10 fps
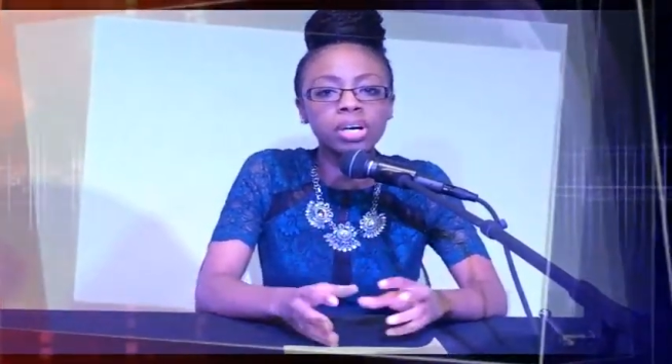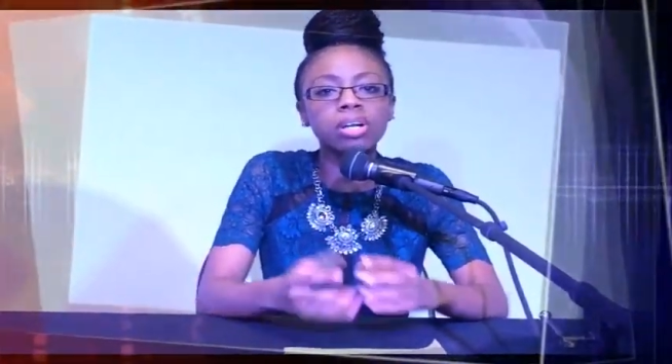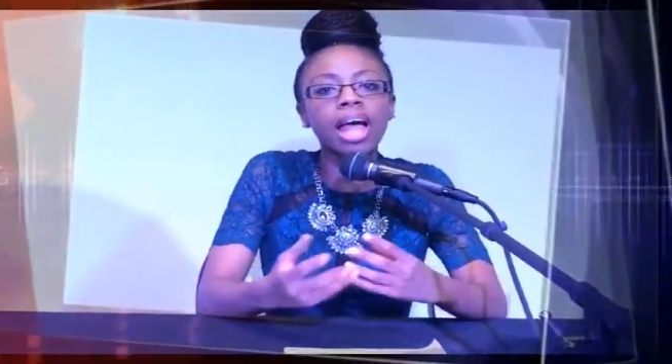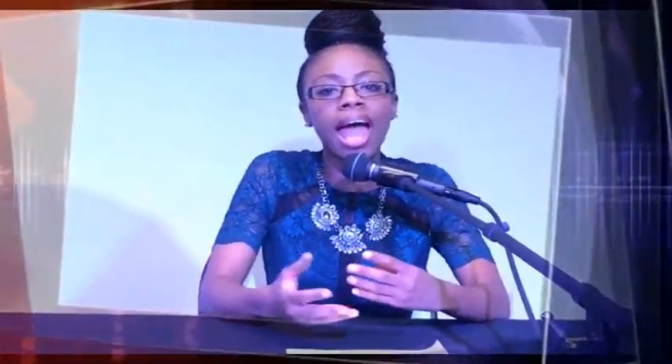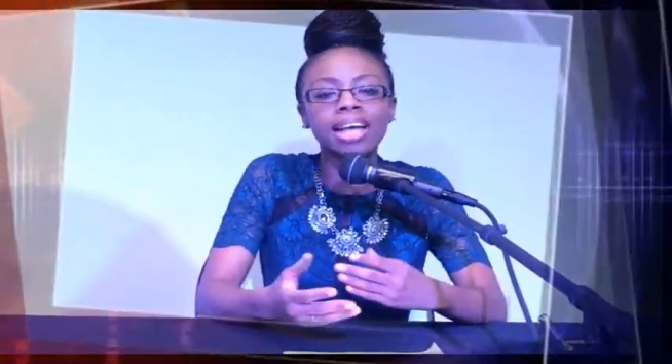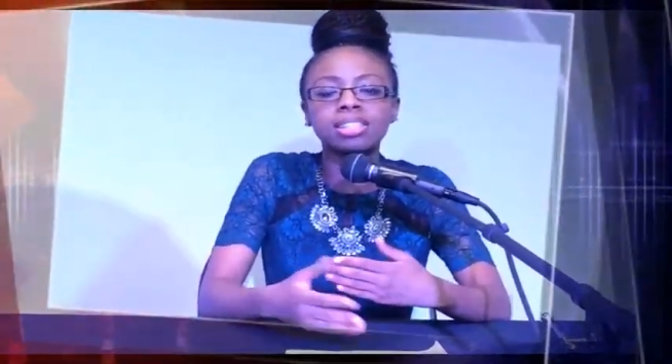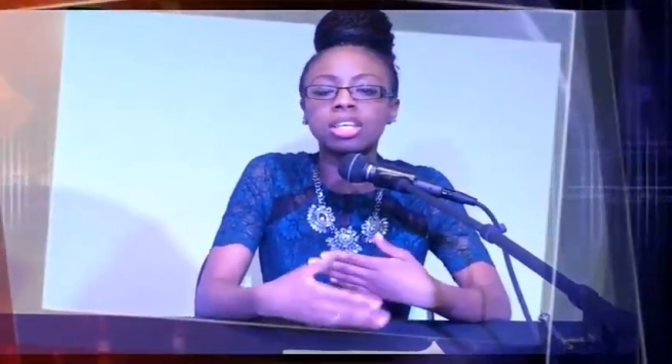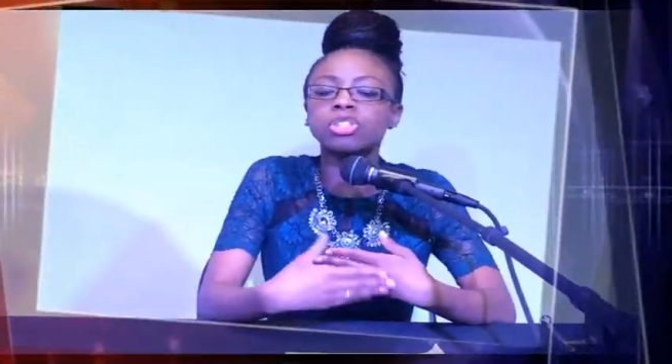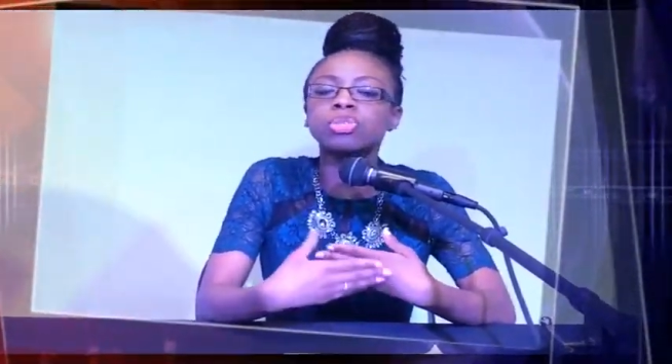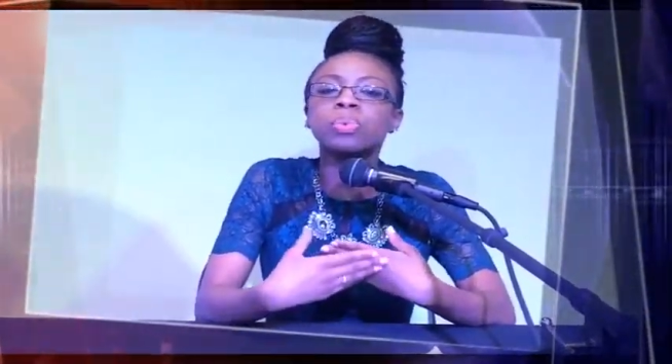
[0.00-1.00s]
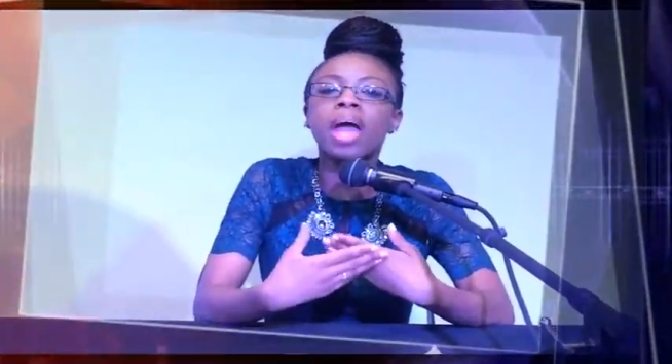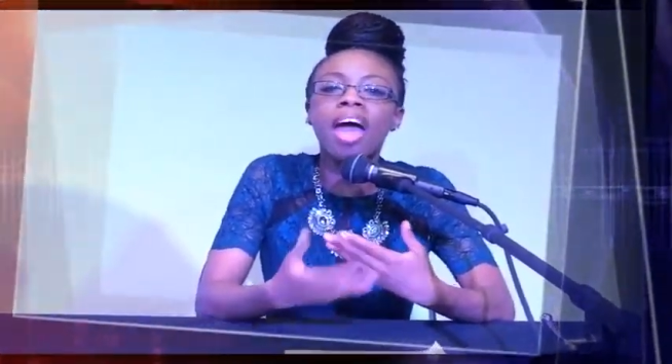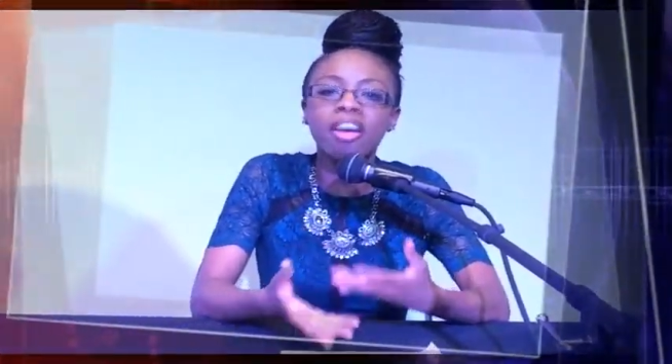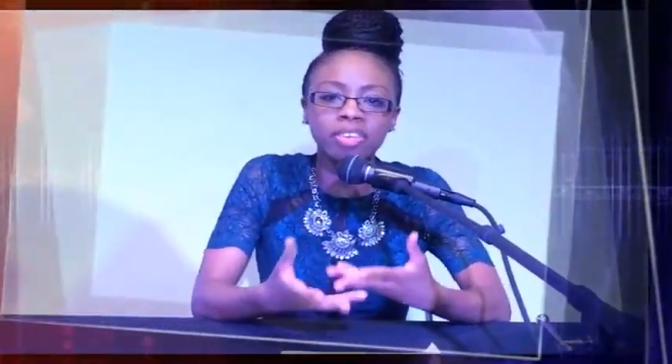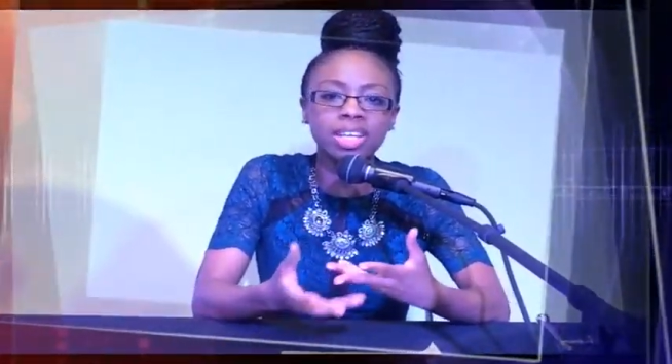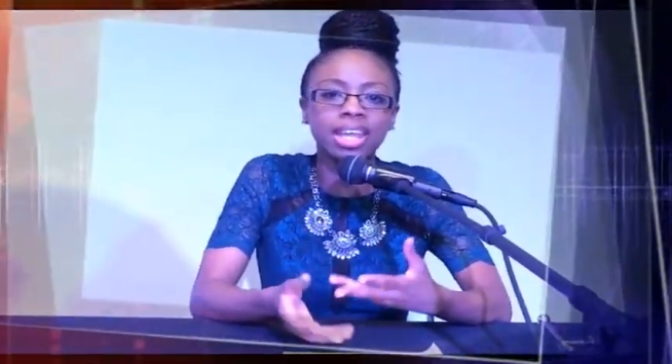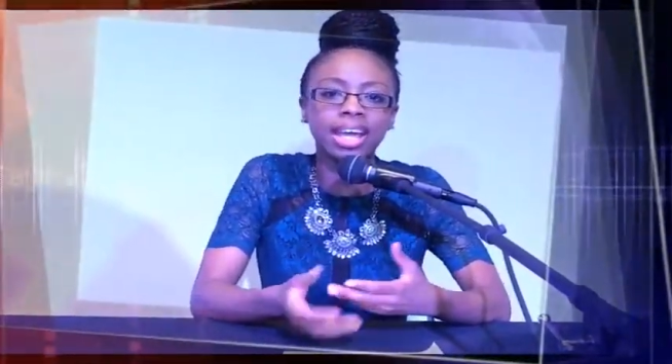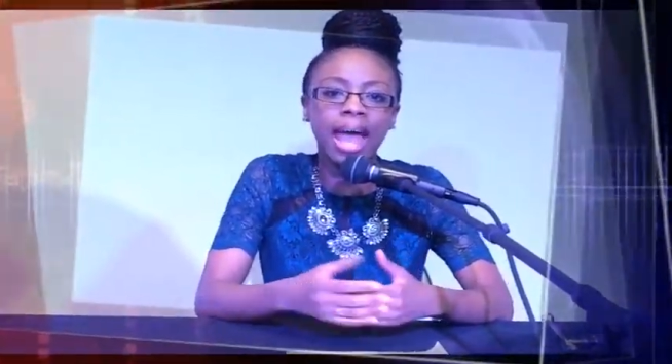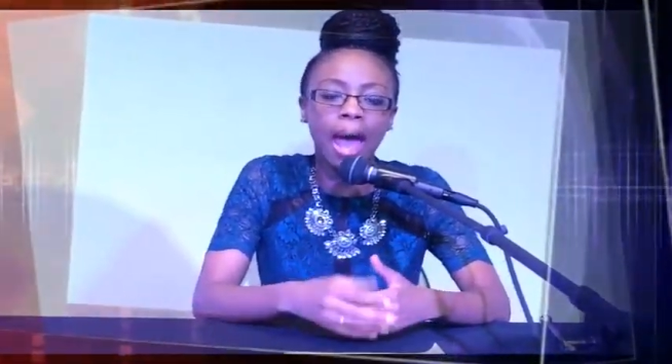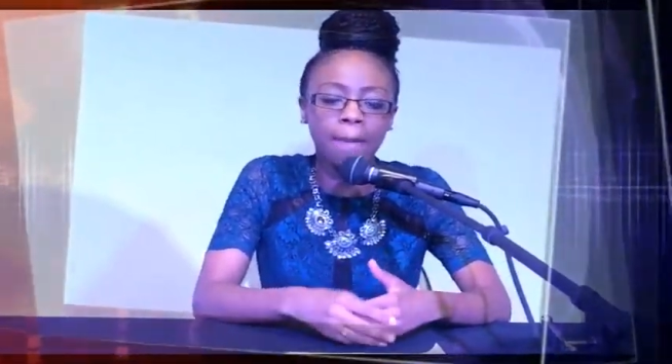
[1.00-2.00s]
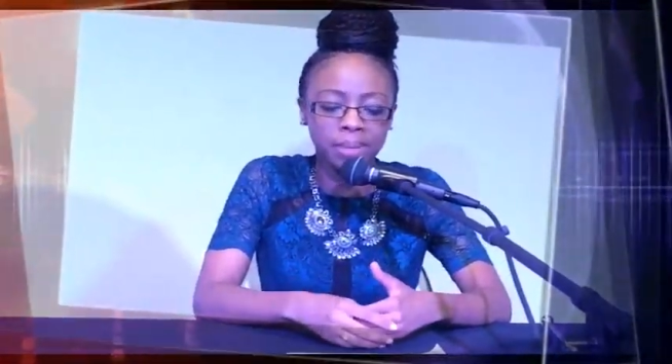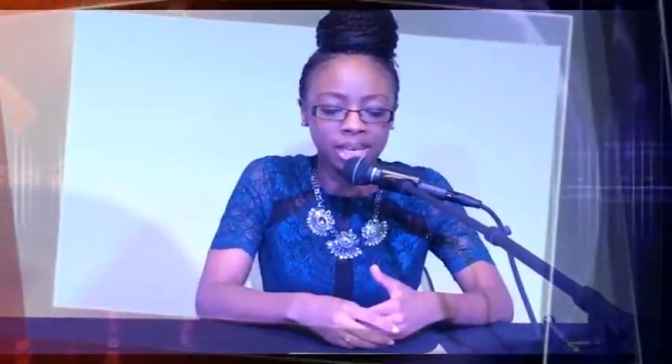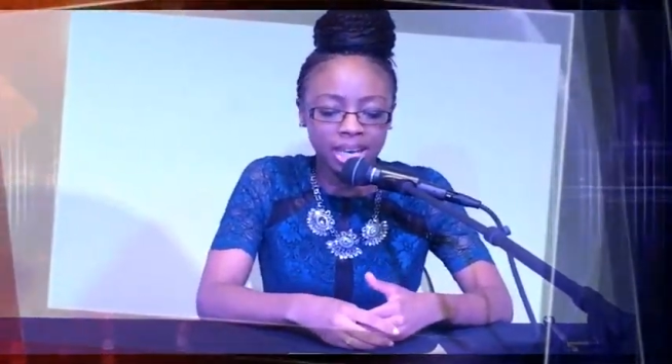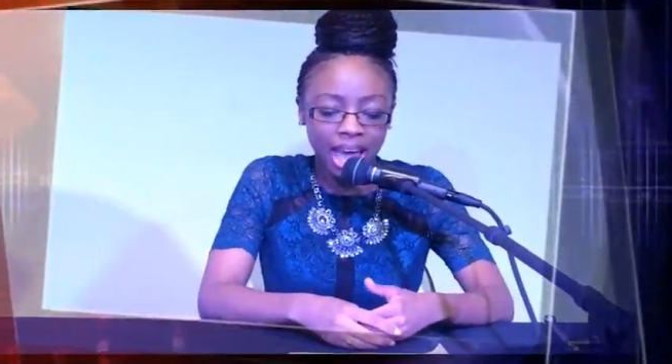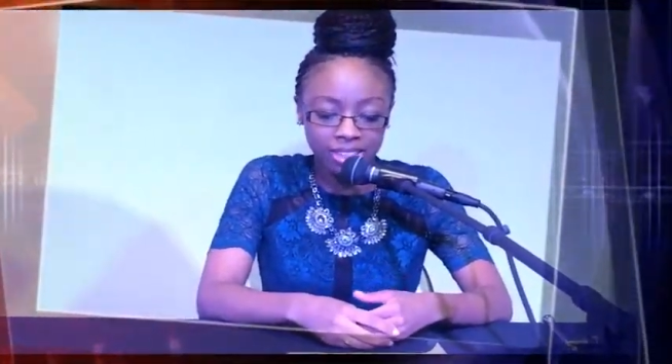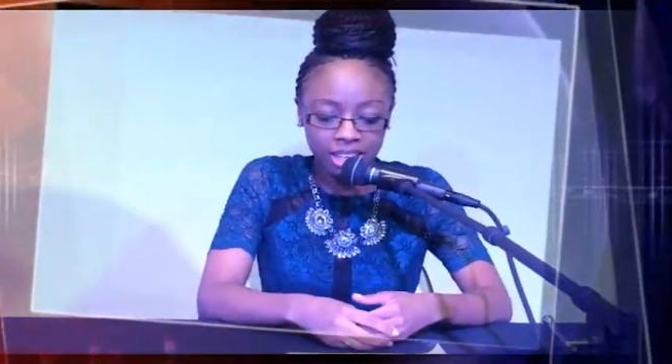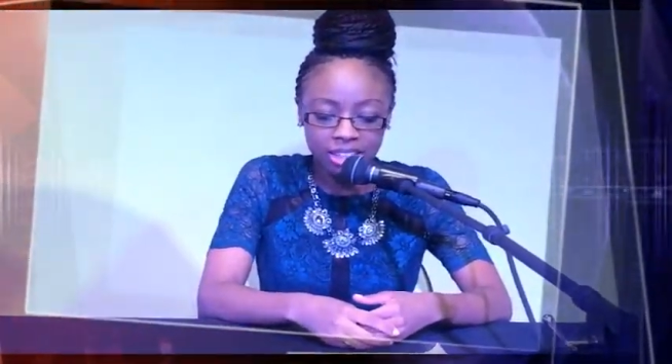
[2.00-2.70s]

full access to everything happening at the